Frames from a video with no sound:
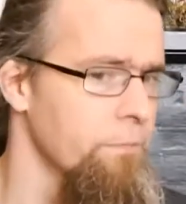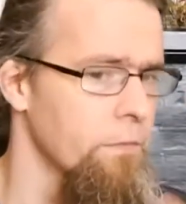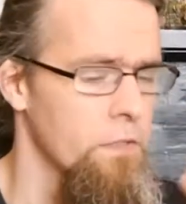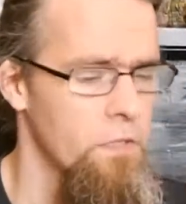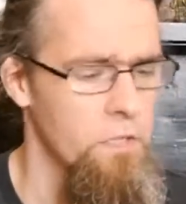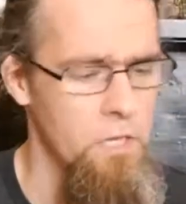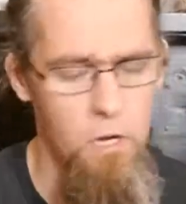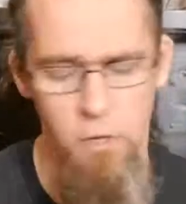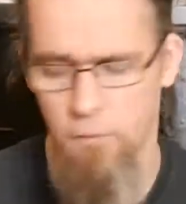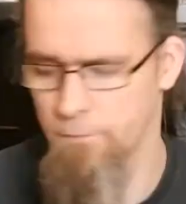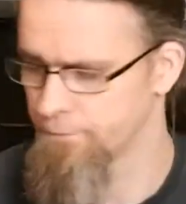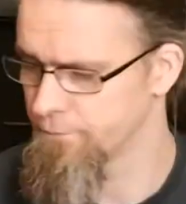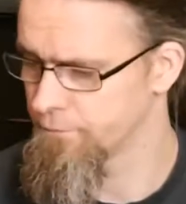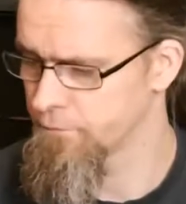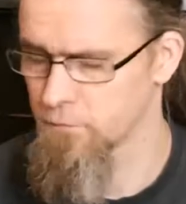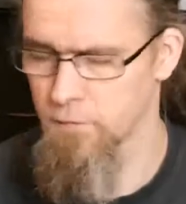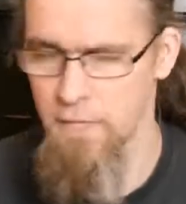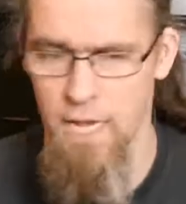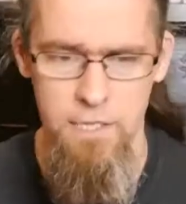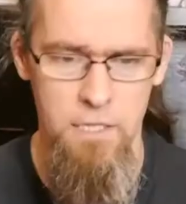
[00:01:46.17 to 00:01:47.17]
So
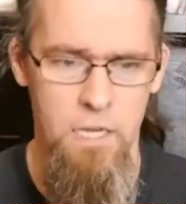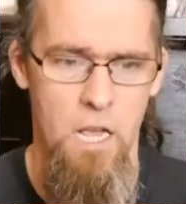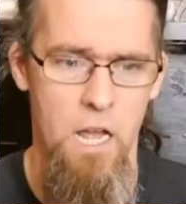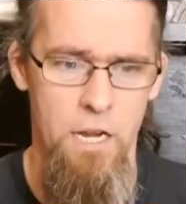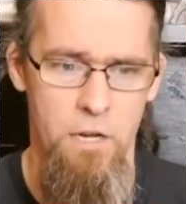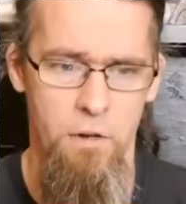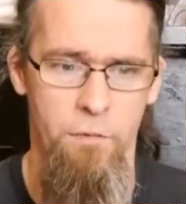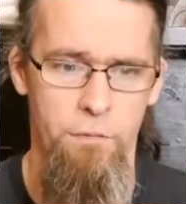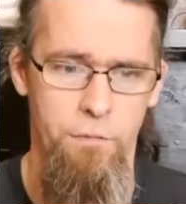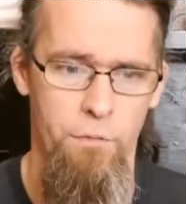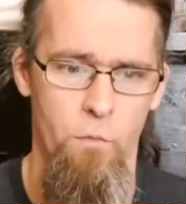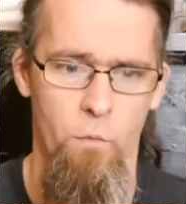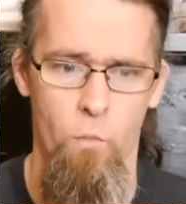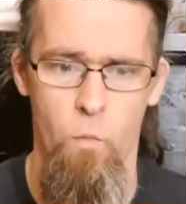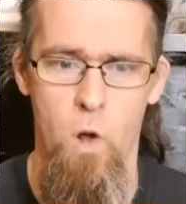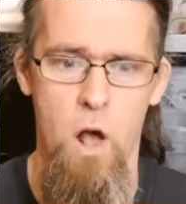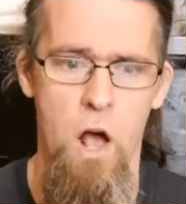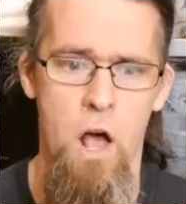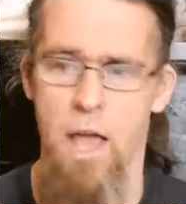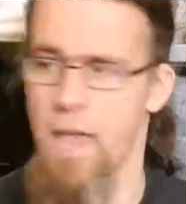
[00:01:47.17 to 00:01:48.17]
that's kind of
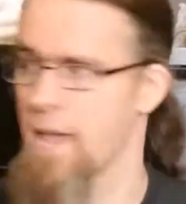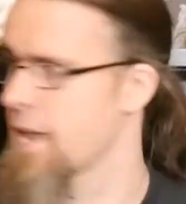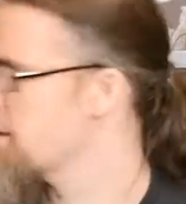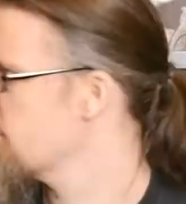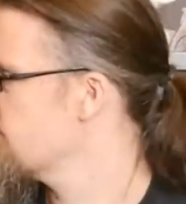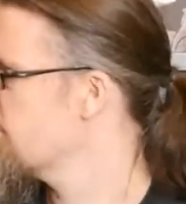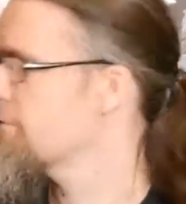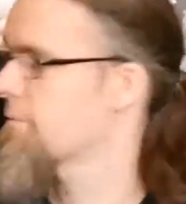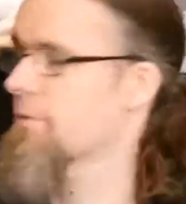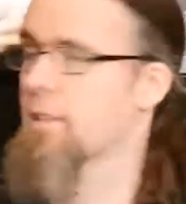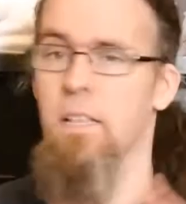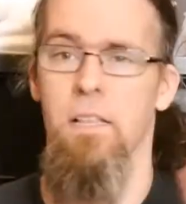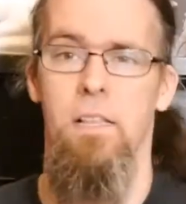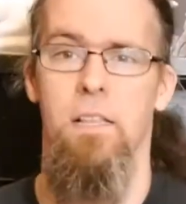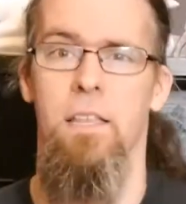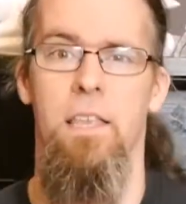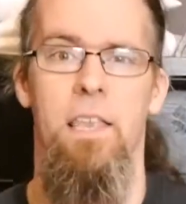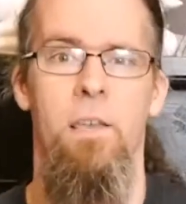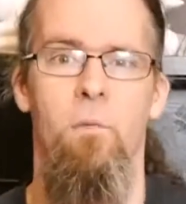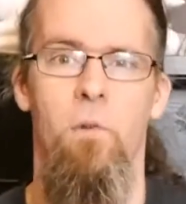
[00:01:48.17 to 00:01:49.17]
why
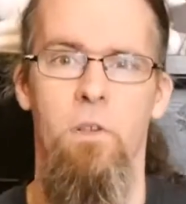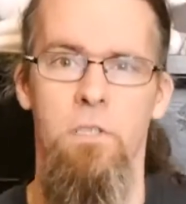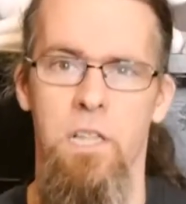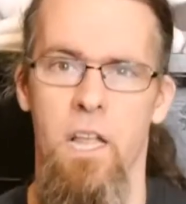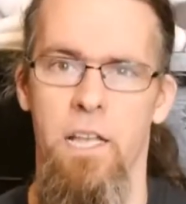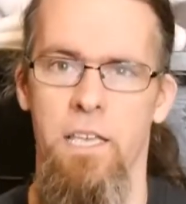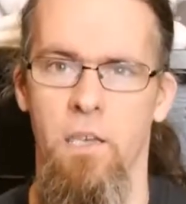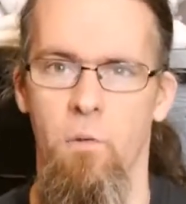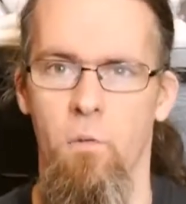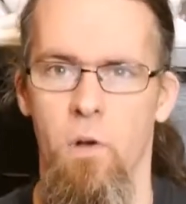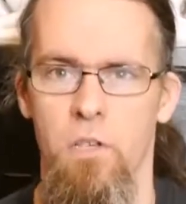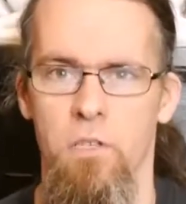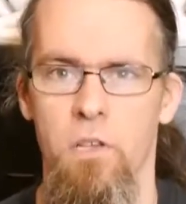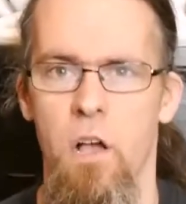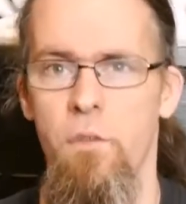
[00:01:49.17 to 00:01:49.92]
it was like it was.